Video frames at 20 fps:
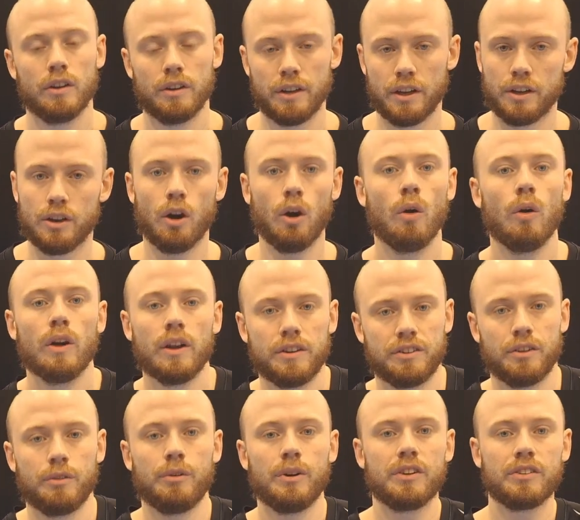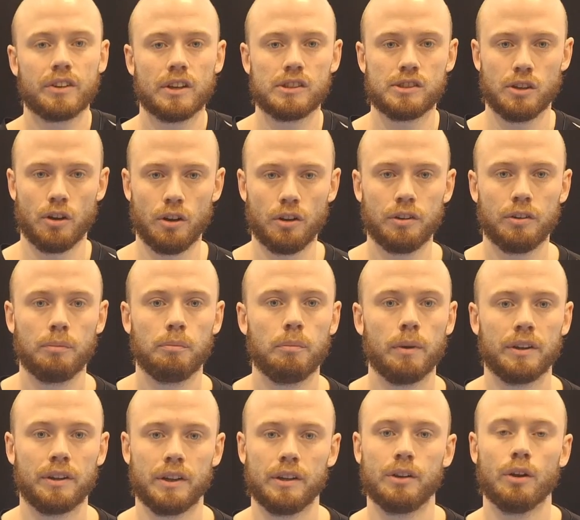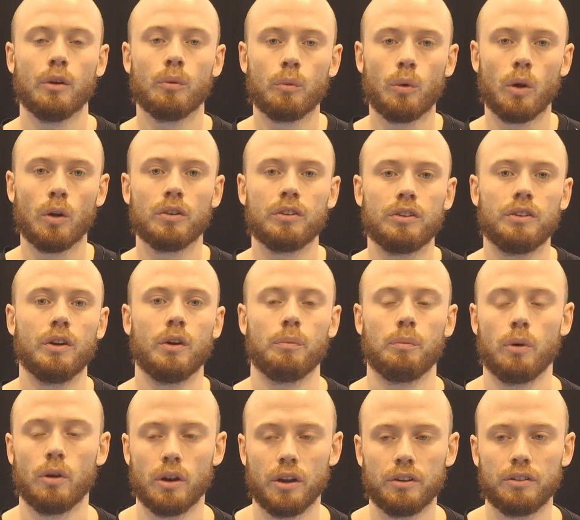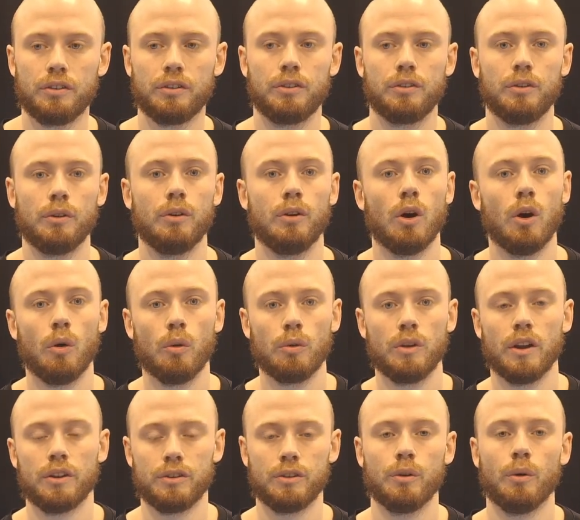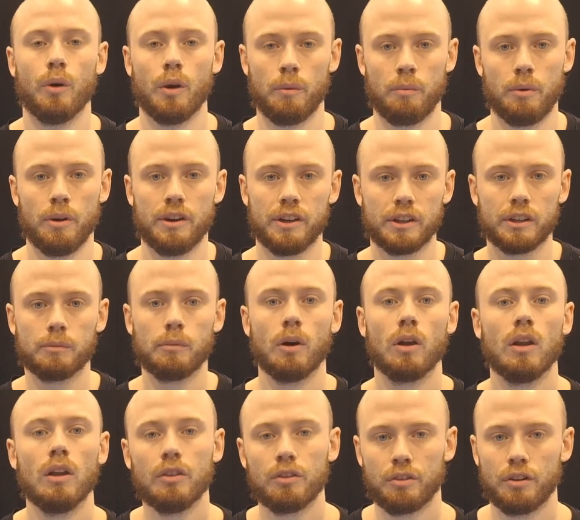They know it's a risky shot, but they don't want the opponent to know that you are predictable.